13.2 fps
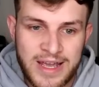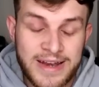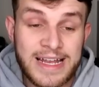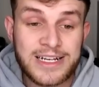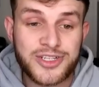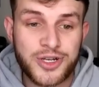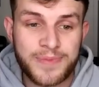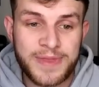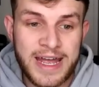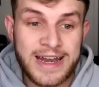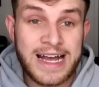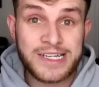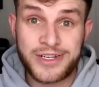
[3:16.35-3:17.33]
Next up
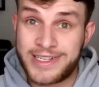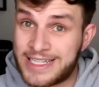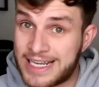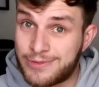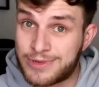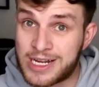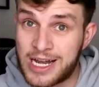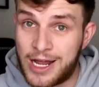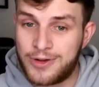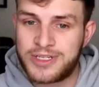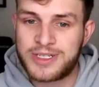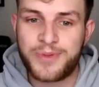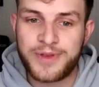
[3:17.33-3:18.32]
then, as I say, it was
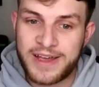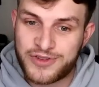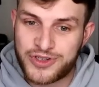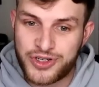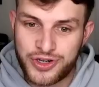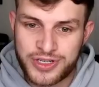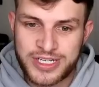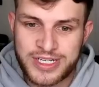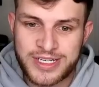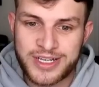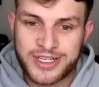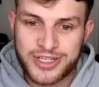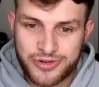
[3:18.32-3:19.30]
close, but they've
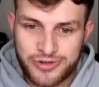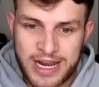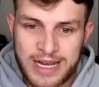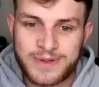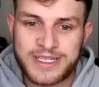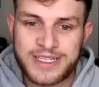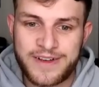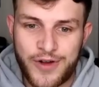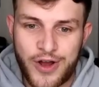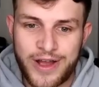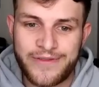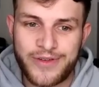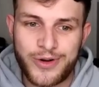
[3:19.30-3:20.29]
just scraped
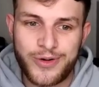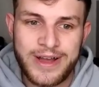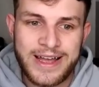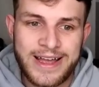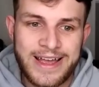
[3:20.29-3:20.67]
survival.